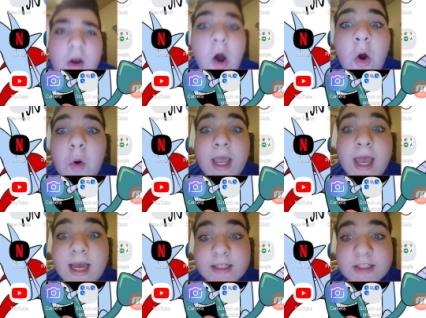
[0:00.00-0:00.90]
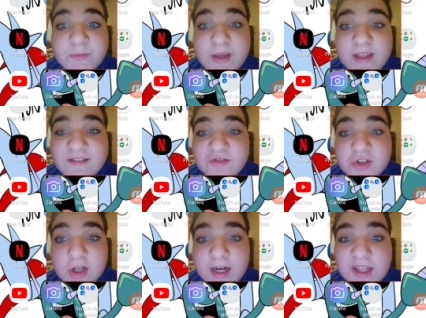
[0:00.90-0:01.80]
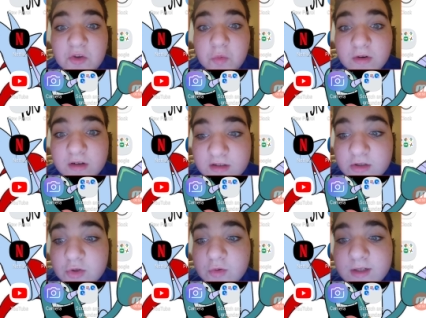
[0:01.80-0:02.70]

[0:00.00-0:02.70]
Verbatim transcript: Oh yeah, speaking of Sonic, we're gonna do